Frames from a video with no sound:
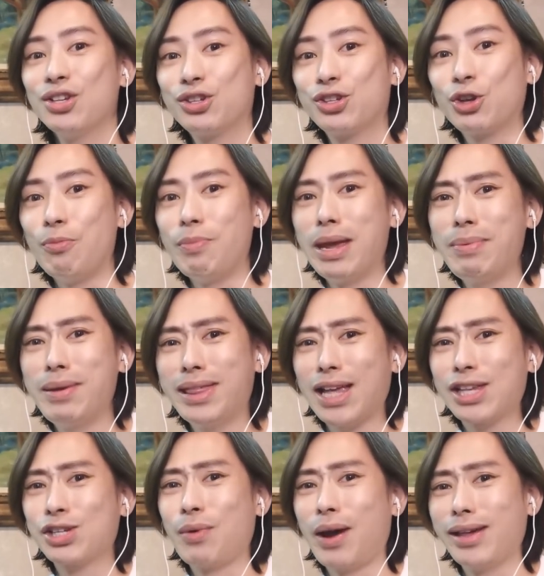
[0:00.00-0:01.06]
so maybe
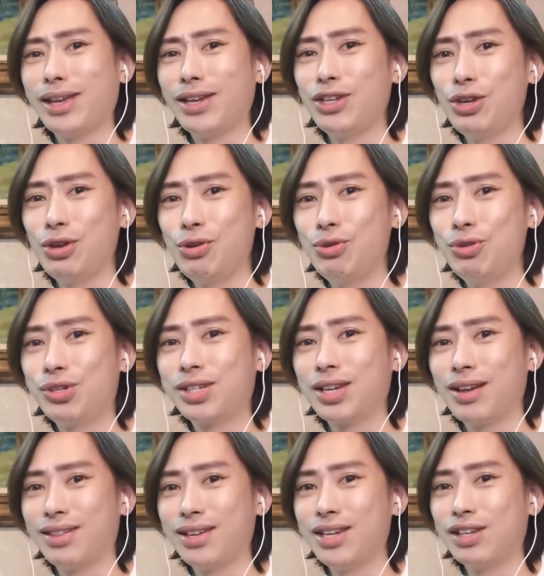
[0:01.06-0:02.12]
that's why they used
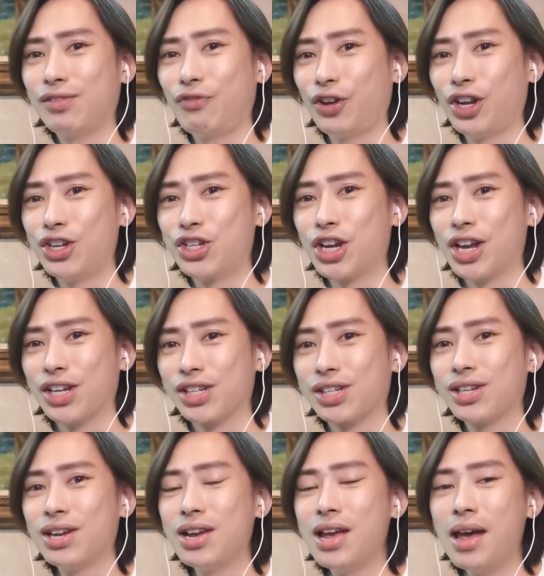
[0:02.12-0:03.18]
these
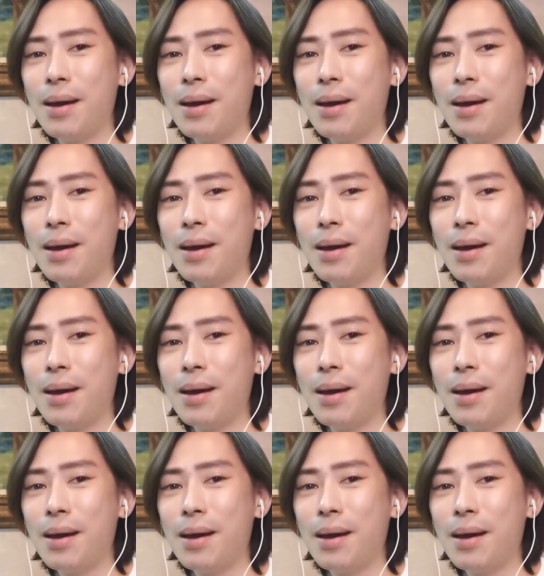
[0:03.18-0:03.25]
footages.